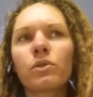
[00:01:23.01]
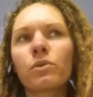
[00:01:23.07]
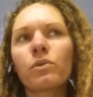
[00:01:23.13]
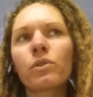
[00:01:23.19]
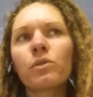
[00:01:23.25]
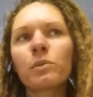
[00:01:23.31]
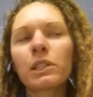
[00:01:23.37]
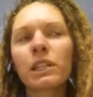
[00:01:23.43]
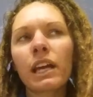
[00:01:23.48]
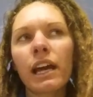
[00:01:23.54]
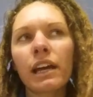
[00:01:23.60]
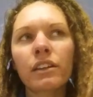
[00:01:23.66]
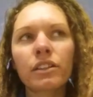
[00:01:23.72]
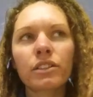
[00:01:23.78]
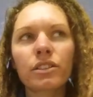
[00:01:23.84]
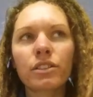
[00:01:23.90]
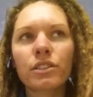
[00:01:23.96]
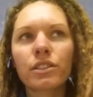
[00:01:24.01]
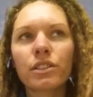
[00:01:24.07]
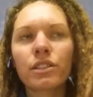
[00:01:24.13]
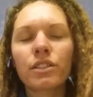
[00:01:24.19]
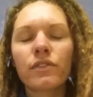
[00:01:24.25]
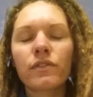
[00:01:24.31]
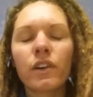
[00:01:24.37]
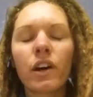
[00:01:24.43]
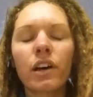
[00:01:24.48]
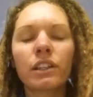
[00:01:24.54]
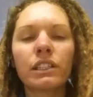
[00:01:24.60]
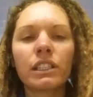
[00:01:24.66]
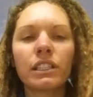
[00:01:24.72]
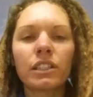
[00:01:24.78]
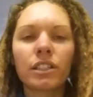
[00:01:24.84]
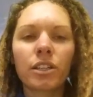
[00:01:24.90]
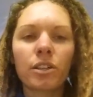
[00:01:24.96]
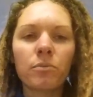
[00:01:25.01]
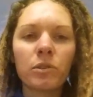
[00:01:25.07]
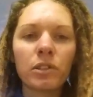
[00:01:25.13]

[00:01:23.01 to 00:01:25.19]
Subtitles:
the Roman Catholic Church's fault that the